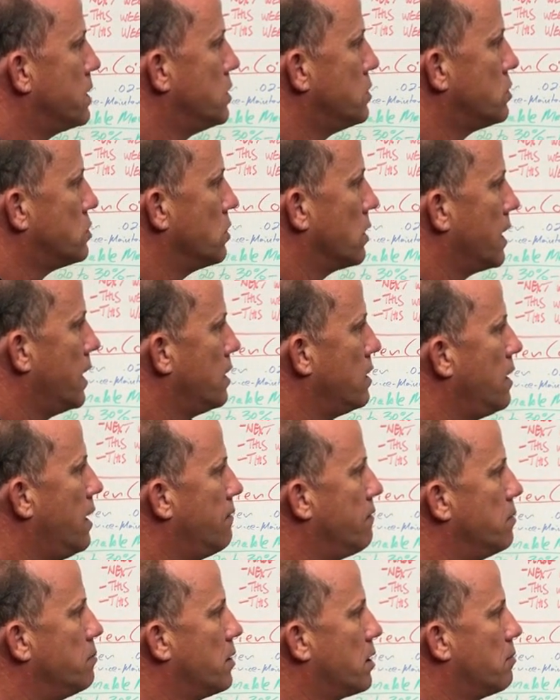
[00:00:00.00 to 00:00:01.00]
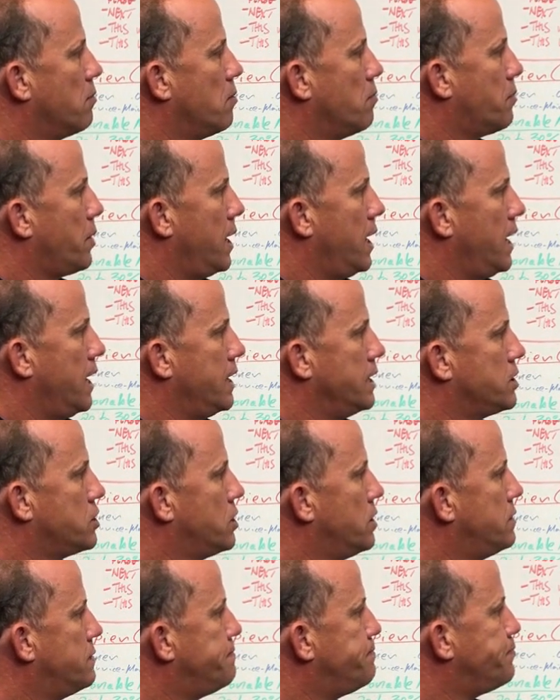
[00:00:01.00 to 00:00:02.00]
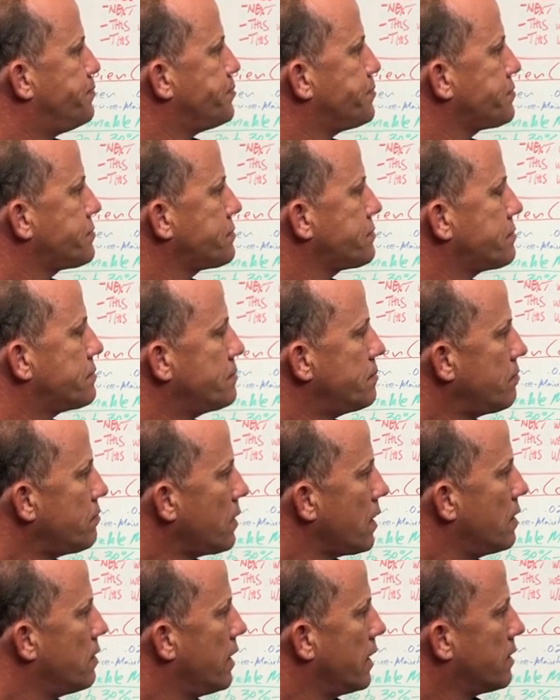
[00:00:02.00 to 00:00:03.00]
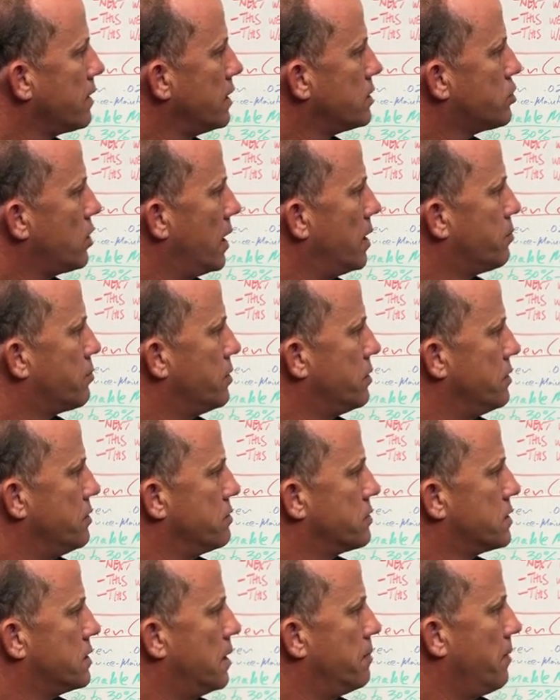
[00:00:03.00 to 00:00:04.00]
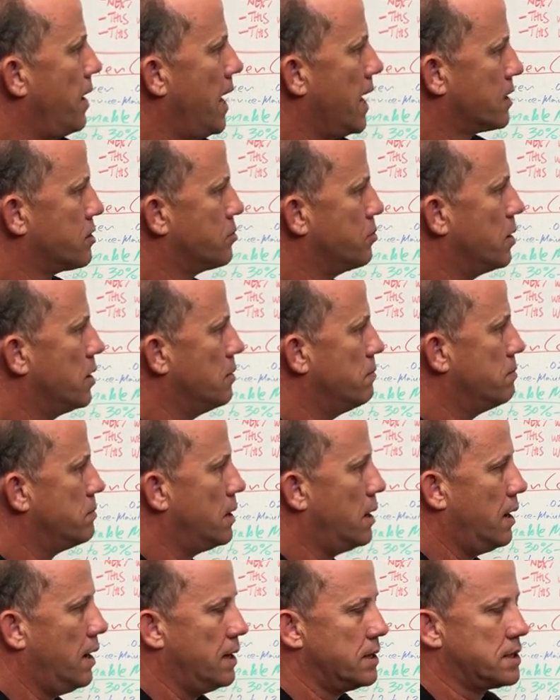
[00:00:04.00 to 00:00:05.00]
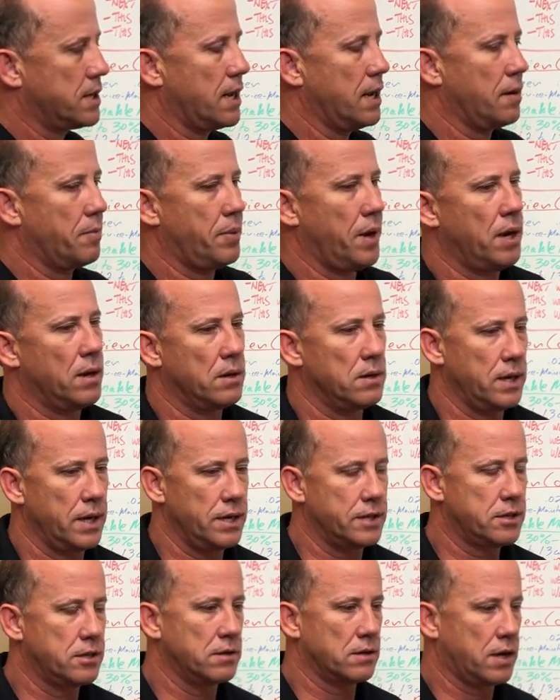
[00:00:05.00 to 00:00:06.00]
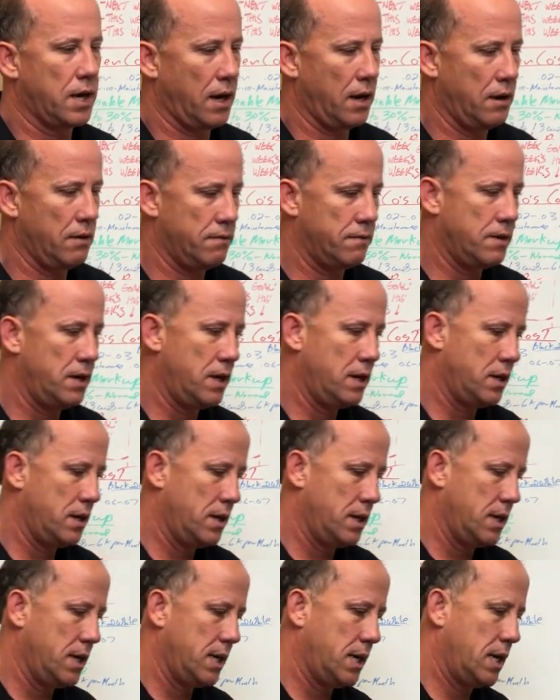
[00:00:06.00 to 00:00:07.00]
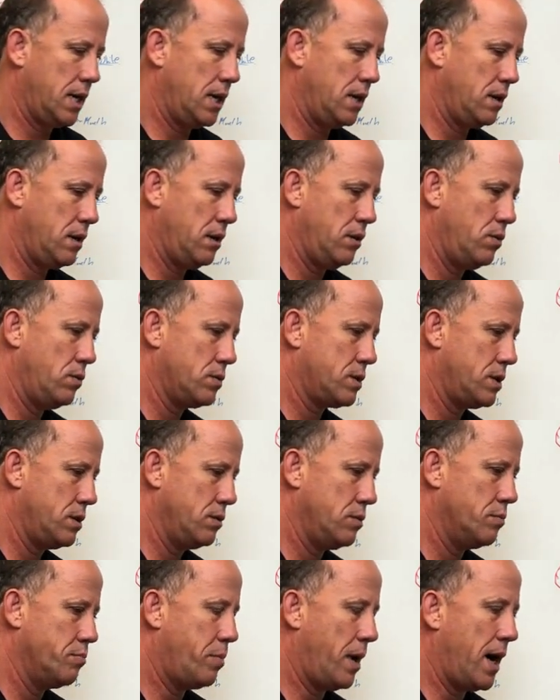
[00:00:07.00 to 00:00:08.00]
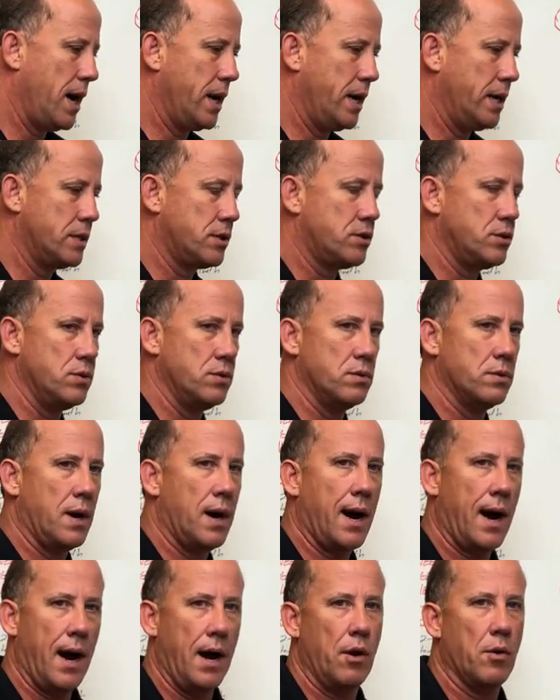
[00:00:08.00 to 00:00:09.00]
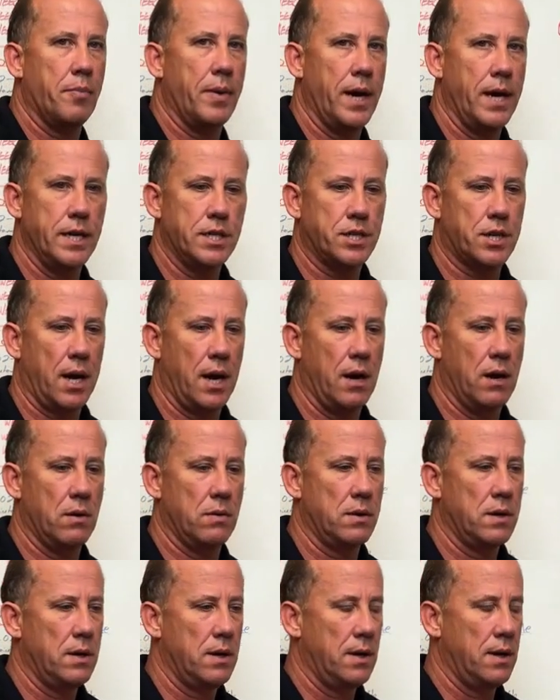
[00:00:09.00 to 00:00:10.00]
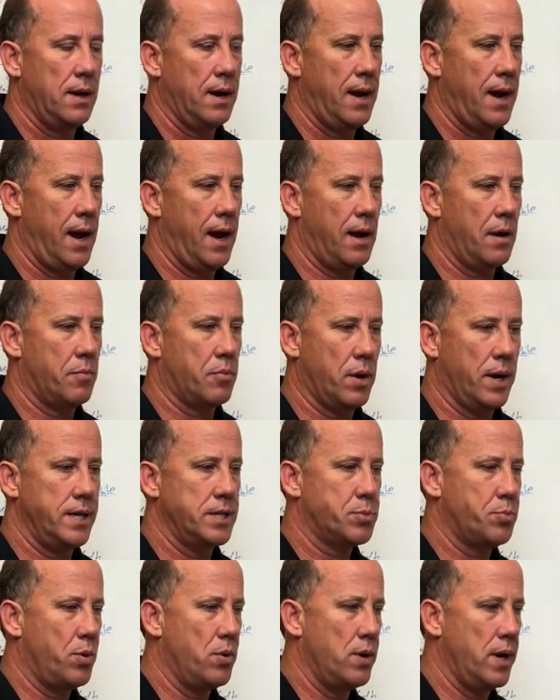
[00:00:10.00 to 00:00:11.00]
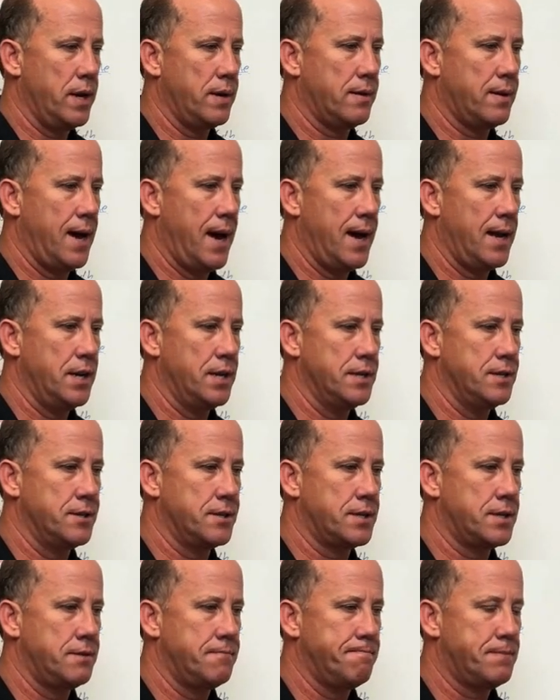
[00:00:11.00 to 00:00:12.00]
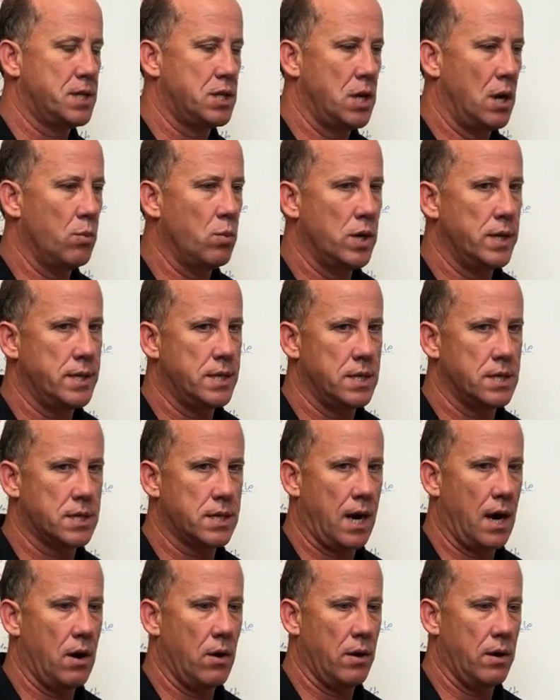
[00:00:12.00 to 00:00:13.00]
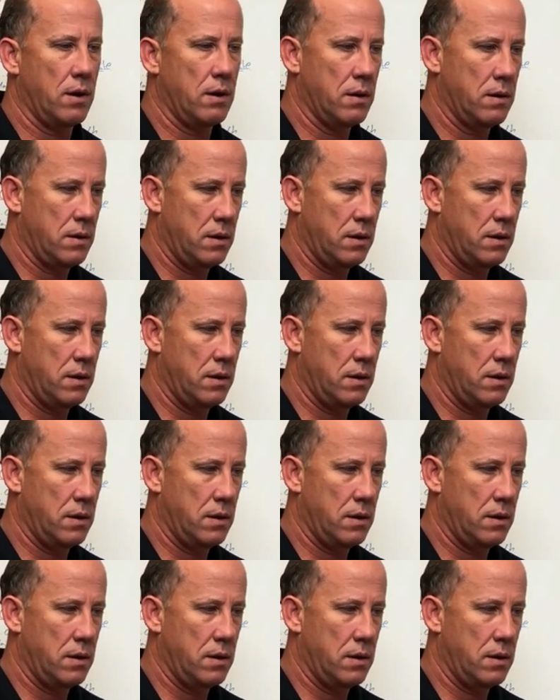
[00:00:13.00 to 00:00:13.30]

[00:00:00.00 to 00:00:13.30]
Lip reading: So again, you have a minimum page that they try to produce and a maximum to get a penalty to kind of get you to buy into a higher page count at a price point that is somewhat discounted